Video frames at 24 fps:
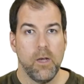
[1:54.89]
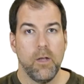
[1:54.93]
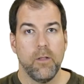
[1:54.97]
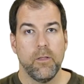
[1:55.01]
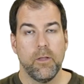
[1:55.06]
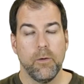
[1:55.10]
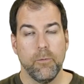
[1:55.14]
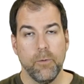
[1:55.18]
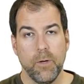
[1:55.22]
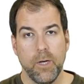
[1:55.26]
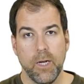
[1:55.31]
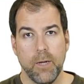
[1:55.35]

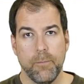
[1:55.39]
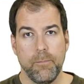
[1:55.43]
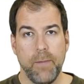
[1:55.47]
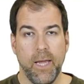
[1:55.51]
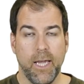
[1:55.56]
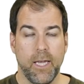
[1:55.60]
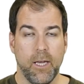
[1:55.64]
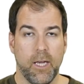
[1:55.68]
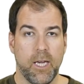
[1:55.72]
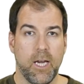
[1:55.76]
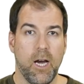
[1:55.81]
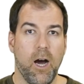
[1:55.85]
Then we're gonna make
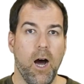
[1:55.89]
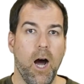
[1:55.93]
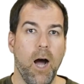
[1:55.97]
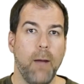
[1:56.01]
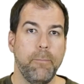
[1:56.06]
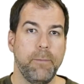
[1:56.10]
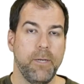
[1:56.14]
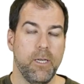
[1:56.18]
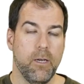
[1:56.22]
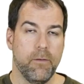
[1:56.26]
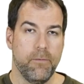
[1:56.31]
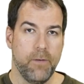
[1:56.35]
a
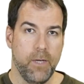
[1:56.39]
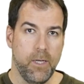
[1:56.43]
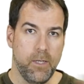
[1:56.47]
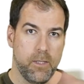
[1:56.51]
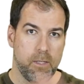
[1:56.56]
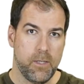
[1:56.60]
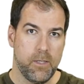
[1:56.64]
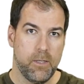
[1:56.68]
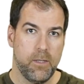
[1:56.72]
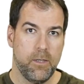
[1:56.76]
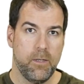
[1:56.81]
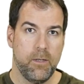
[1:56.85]
copy of
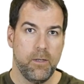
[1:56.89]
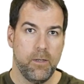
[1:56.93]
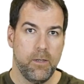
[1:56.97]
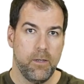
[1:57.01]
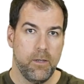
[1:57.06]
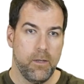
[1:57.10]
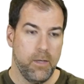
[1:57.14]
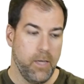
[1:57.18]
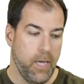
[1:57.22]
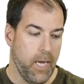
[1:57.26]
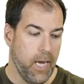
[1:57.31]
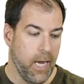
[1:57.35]
it
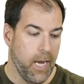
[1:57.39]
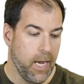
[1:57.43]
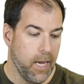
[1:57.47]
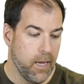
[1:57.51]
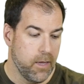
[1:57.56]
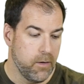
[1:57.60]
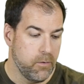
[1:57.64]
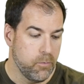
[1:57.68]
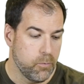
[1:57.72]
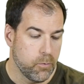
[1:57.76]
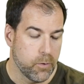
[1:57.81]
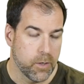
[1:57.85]

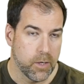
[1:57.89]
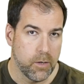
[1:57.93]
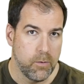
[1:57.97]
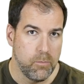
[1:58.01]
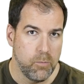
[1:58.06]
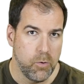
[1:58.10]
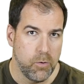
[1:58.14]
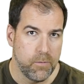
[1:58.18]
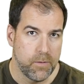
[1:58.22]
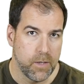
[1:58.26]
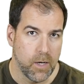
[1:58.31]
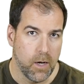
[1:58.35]
and we're gonna
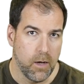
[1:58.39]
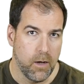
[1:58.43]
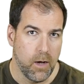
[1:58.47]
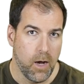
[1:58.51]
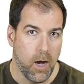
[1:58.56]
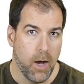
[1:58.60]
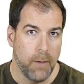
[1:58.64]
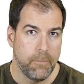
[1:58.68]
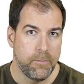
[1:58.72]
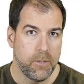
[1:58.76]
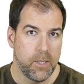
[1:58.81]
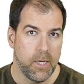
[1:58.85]
move to
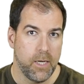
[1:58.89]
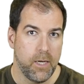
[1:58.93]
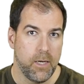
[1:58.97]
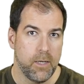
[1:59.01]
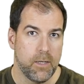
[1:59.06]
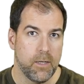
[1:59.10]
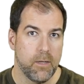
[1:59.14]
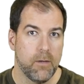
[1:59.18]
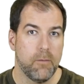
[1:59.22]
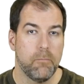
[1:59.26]
update